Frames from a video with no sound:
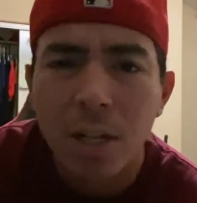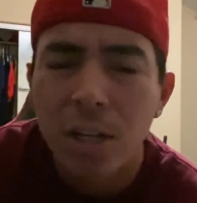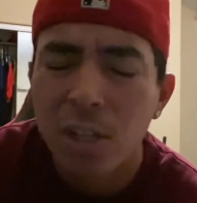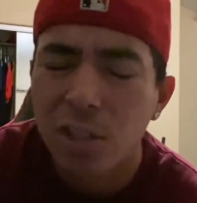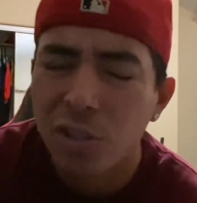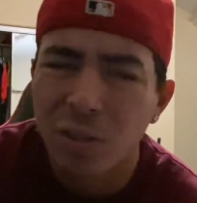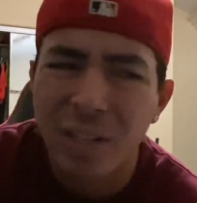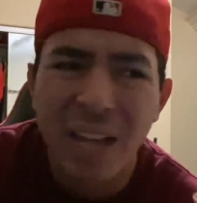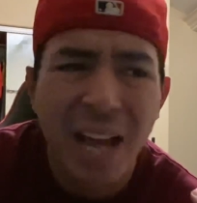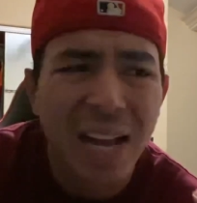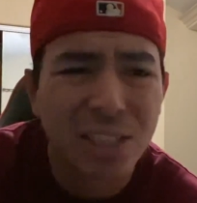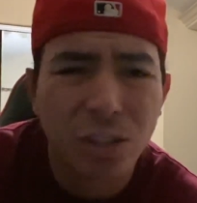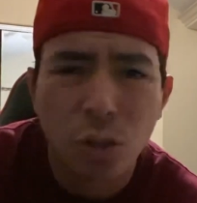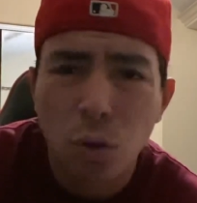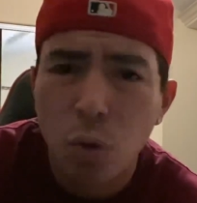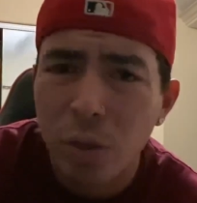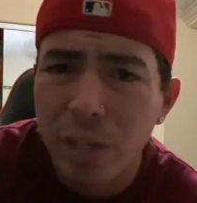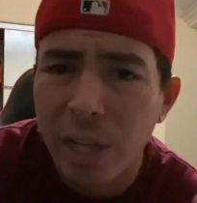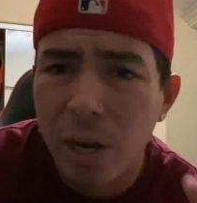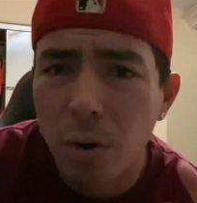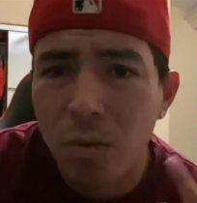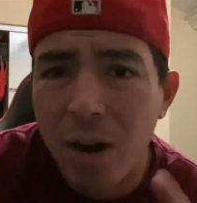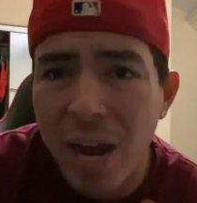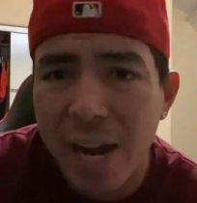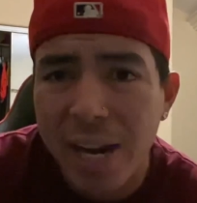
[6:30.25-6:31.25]
So that's cool,
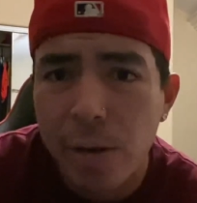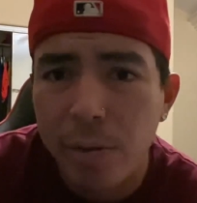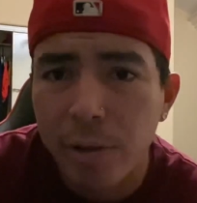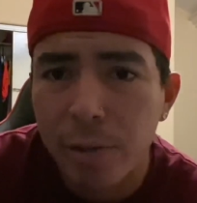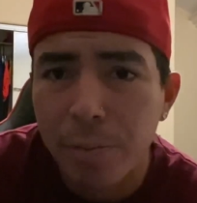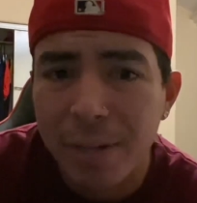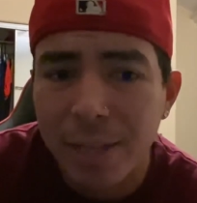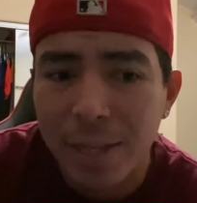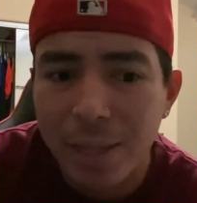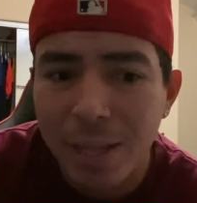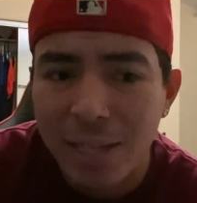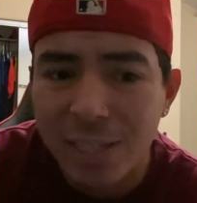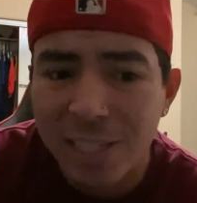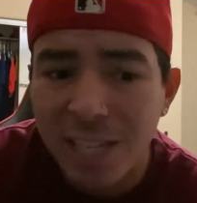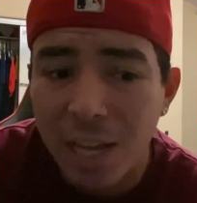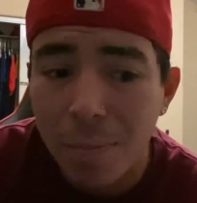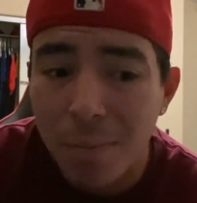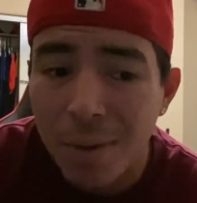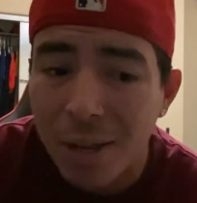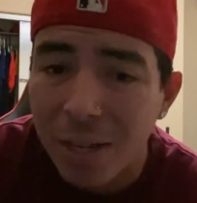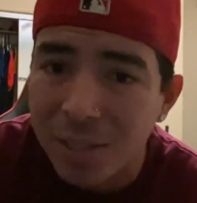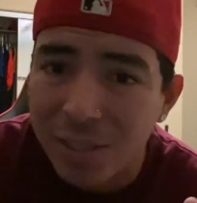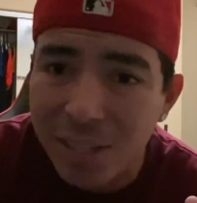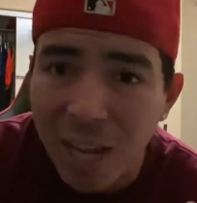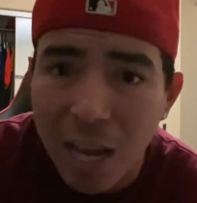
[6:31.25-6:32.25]
they're rocking with me. They sent
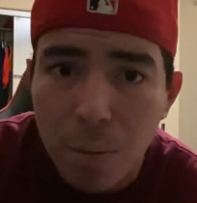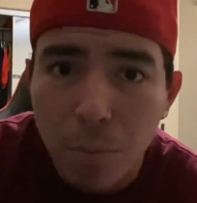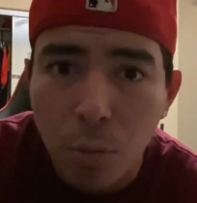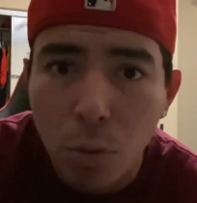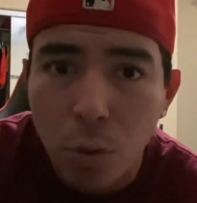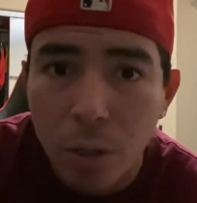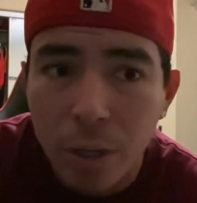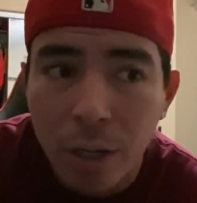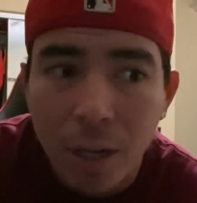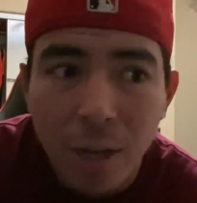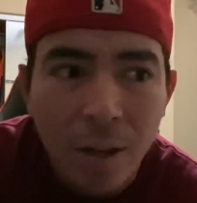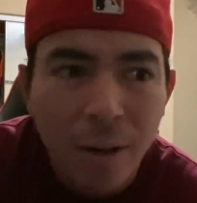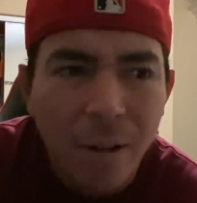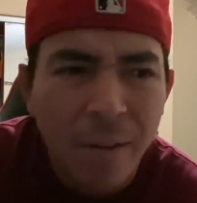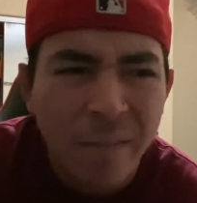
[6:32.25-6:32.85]
me a skateboard.